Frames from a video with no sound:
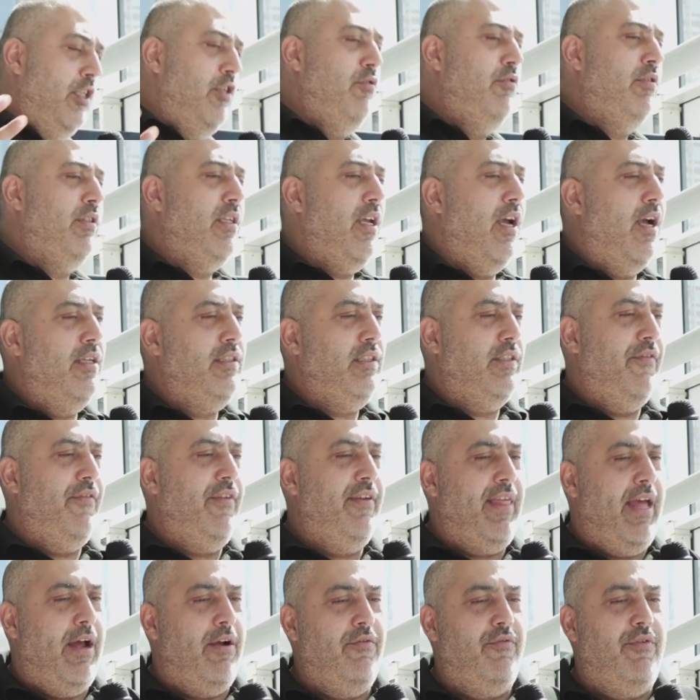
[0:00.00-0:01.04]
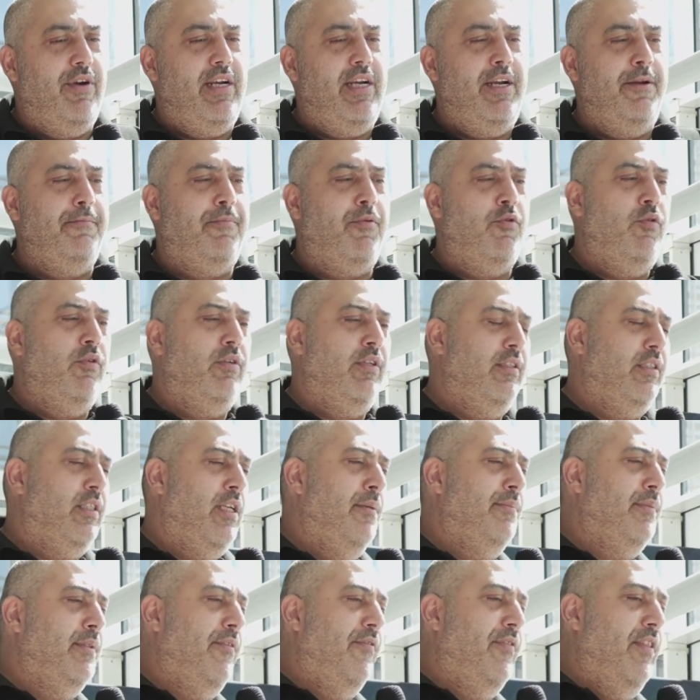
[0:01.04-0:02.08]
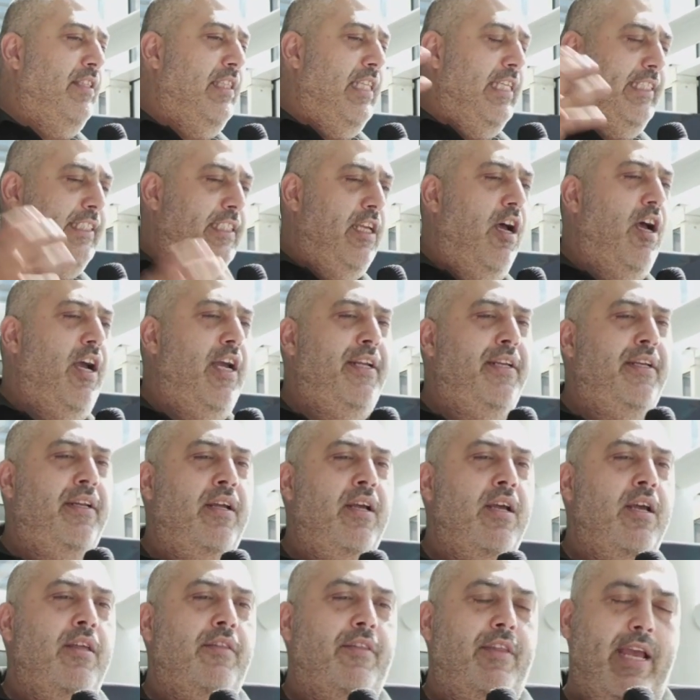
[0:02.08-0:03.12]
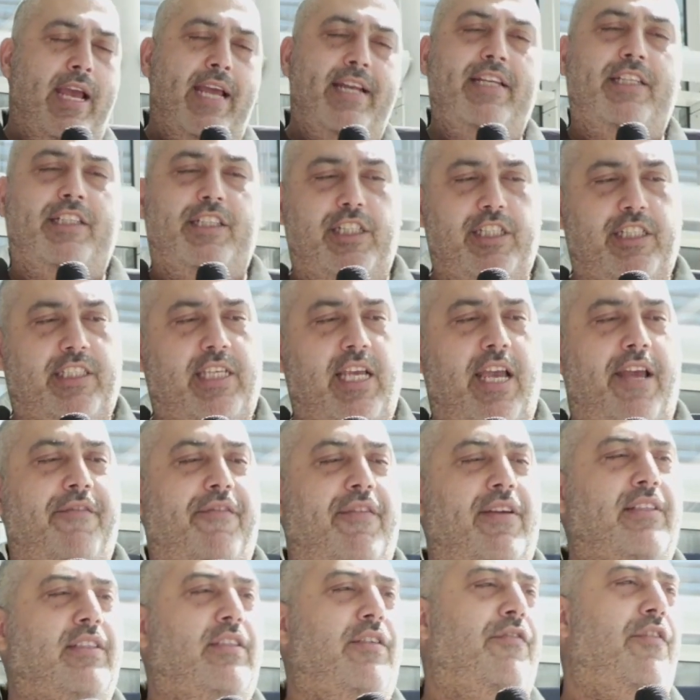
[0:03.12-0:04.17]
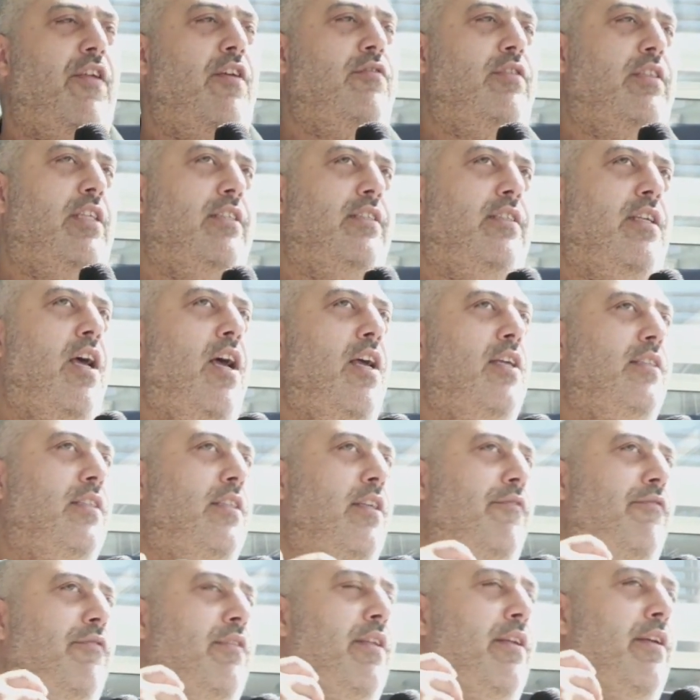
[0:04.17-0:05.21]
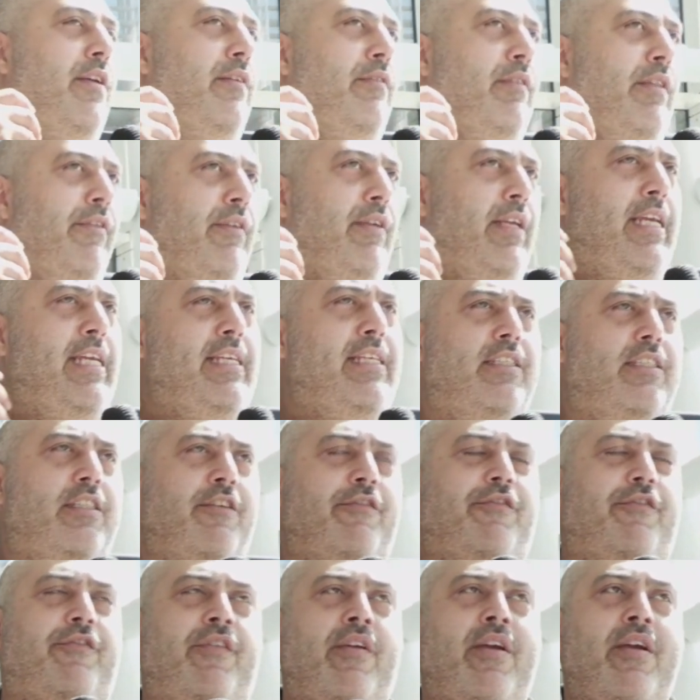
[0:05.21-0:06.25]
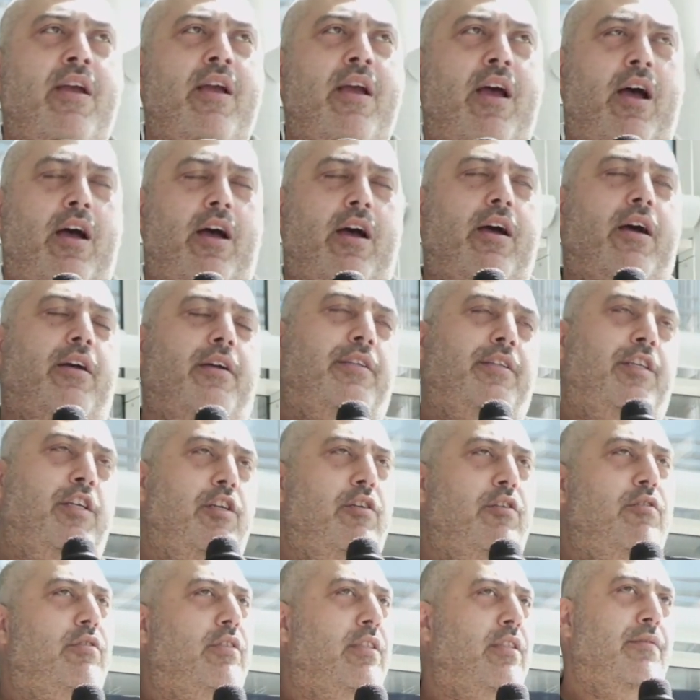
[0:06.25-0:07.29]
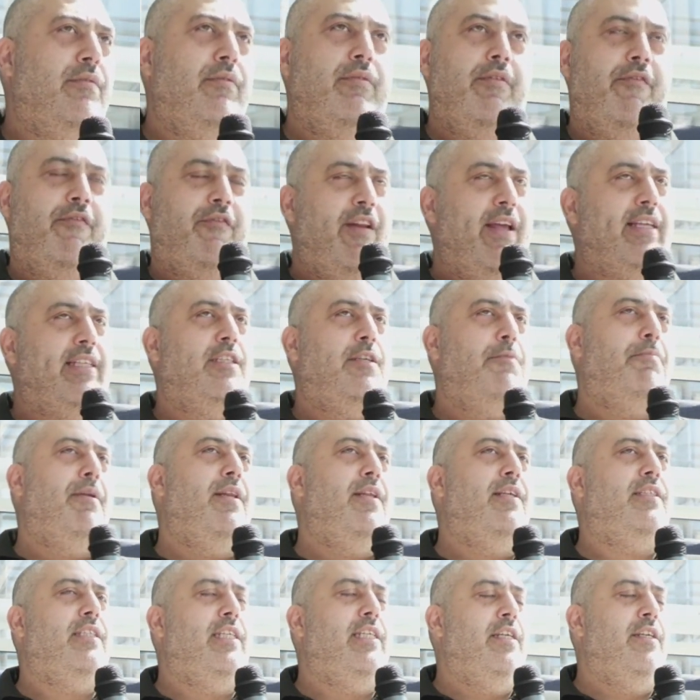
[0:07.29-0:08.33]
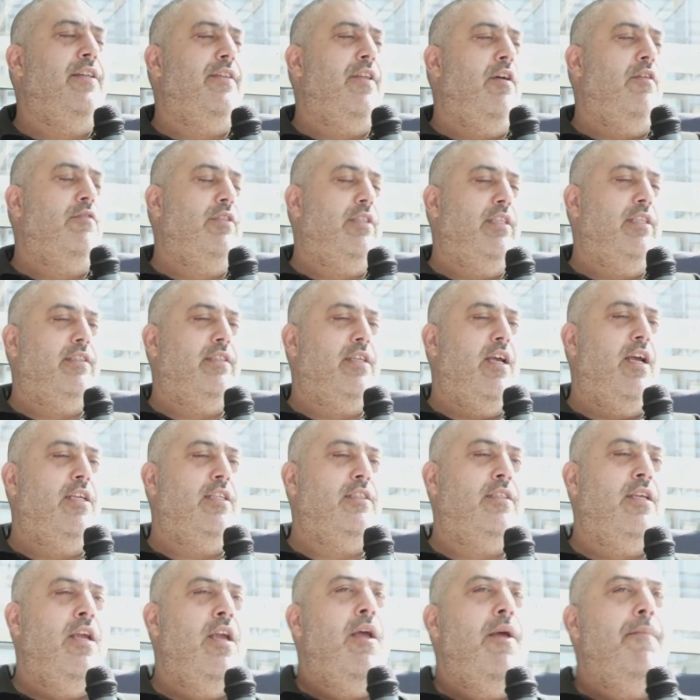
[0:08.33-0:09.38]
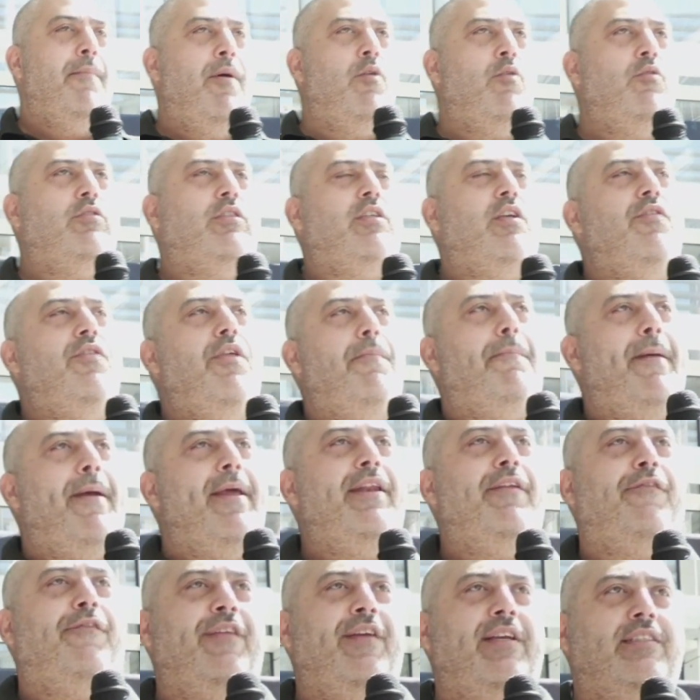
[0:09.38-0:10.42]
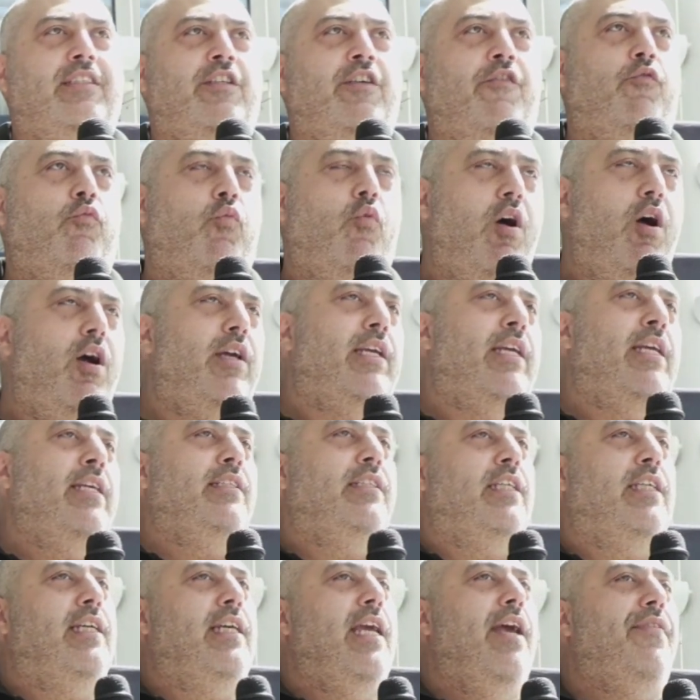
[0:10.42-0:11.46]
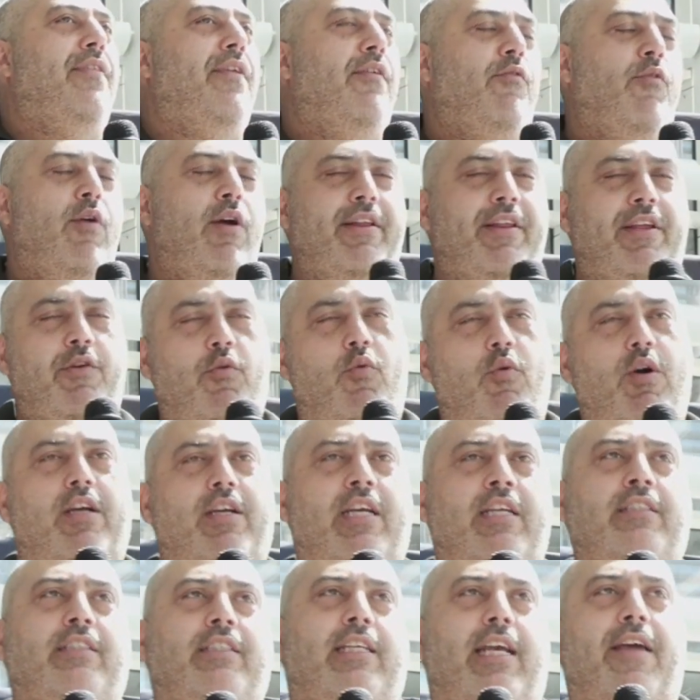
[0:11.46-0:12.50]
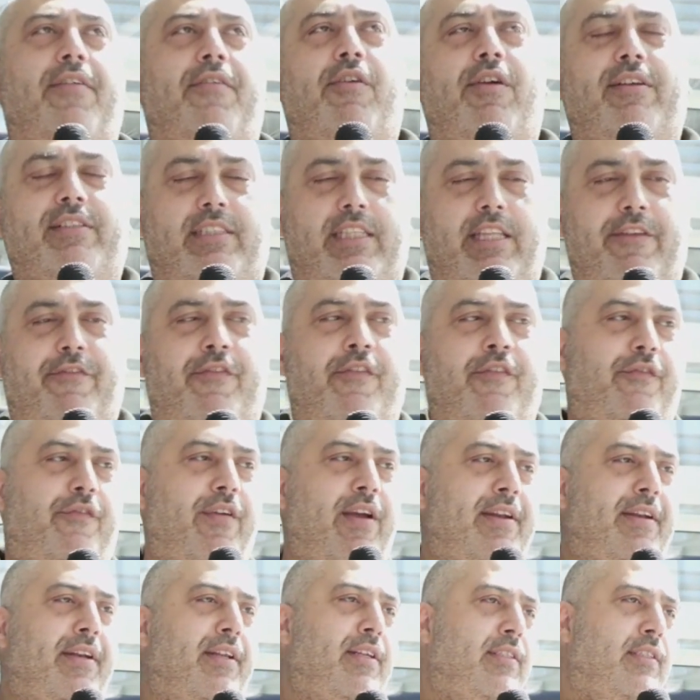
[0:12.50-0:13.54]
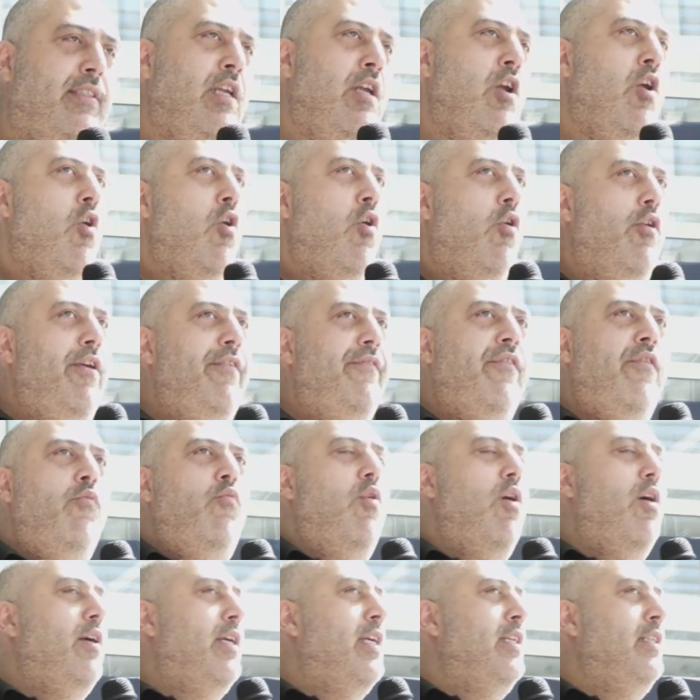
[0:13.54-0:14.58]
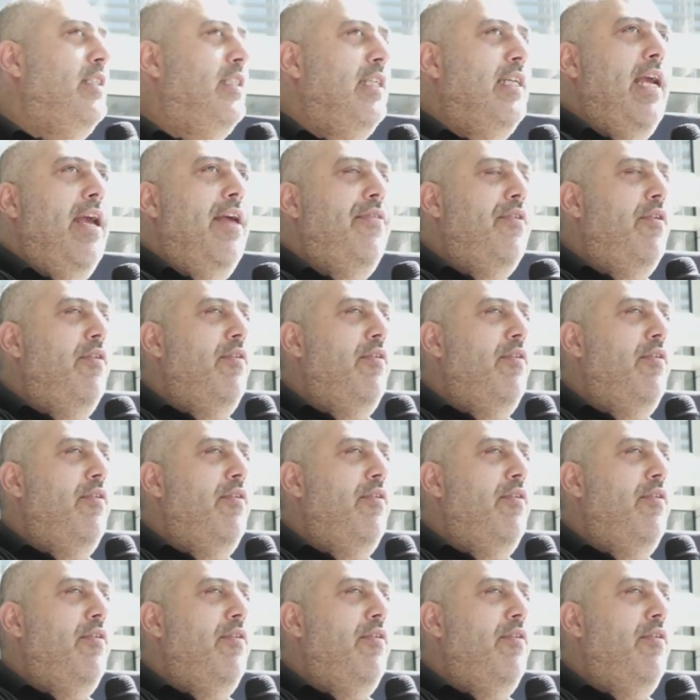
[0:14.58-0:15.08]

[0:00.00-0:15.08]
sides of it that are really important in terms of the design, the energy savings of those designs, of the ease of use and the flexibility in those designs, but also the benefits of working together, whether you're working together as different vendors or even working together,